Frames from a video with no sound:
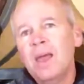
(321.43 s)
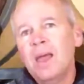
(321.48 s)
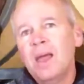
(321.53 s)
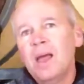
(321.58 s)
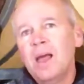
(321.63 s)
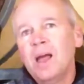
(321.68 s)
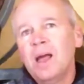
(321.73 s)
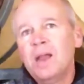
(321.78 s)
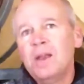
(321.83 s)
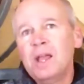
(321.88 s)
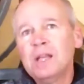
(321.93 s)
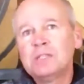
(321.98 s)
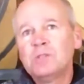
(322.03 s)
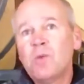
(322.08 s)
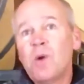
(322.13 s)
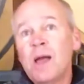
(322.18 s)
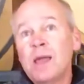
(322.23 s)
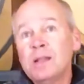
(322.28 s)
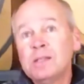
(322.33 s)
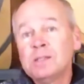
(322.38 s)
Next wine
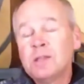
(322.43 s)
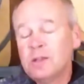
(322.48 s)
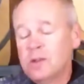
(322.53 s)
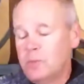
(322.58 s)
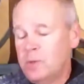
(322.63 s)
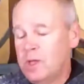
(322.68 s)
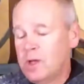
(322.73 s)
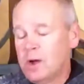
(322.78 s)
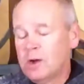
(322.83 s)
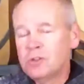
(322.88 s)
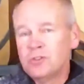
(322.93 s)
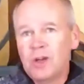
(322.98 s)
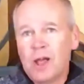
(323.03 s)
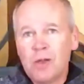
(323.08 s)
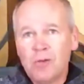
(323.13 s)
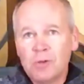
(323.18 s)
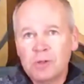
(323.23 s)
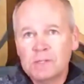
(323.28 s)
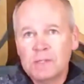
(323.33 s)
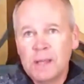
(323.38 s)
is going to be our dry
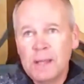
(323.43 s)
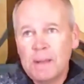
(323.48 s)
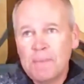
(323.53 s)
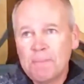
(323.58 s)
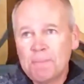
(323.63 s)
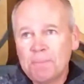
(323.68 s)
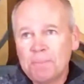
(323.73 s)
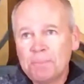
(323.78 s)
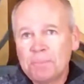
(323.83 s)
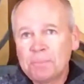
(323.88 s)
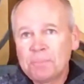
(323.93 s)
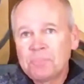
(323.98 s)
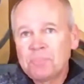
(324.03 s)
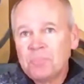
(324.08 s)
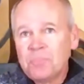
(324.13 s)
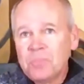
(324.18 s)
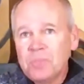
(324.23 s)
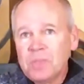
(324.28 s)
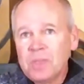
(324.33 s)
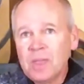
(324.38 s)
rosé.
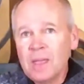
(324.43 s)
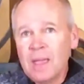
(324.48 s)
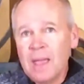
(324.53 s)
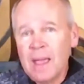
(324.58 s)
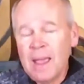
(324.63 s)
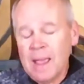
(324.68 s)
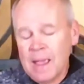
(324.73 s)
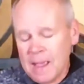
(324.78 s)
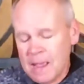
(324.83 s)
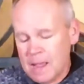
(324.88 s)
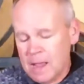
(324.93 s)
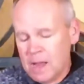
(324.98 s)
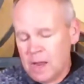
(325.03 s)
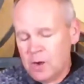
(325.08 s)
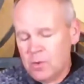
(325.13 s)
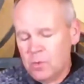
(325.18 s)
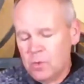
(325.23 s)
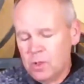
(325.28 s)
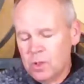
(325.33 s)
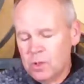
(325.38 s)
And
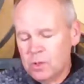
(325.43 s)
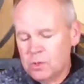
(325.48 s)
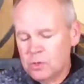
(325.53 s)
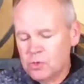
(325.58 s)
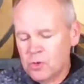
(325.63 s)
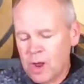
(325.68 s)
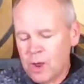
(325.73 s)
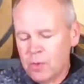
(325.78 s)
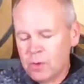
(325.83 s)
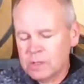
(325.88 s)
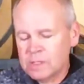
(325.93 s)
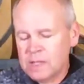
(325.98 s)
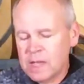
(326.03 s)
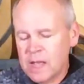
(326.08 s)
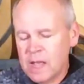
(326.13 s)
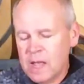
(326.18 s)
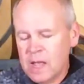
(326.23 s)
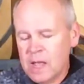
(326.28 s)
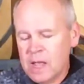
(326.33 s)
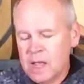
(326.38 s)
dry
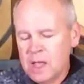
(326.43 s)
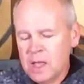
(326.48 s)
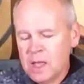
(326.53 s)
rosé,